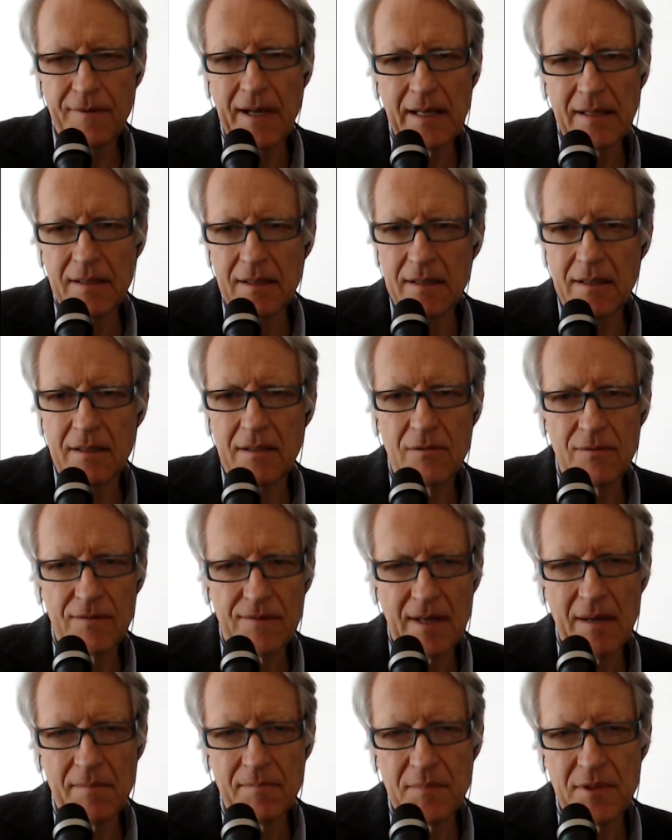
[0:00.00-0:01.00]
fact, it
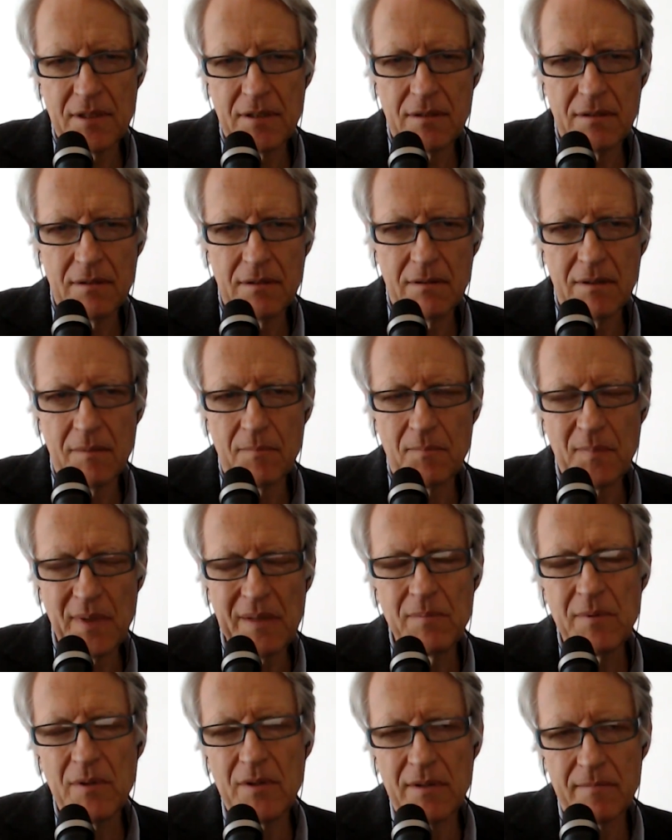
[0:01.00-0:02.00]
was up to the
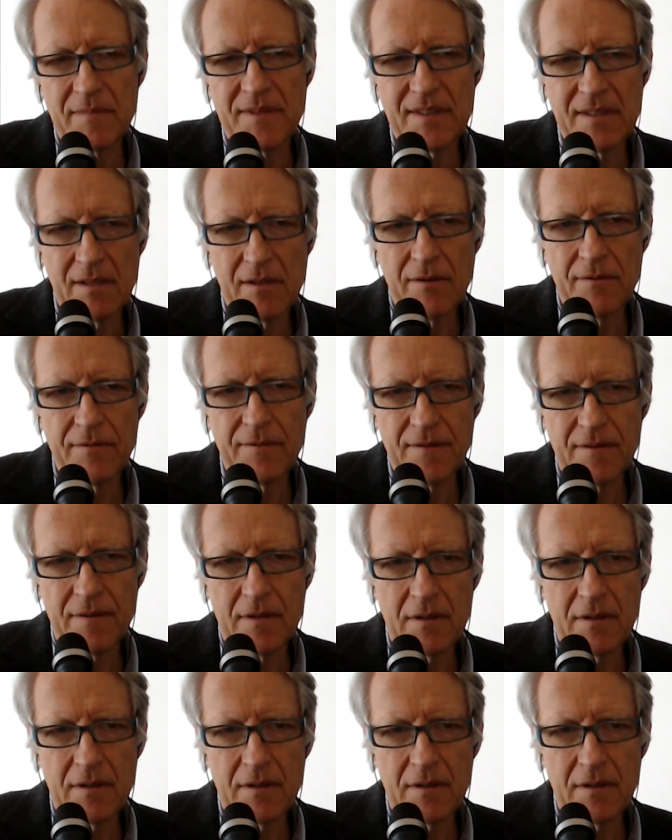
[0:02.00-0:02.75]
people themselves,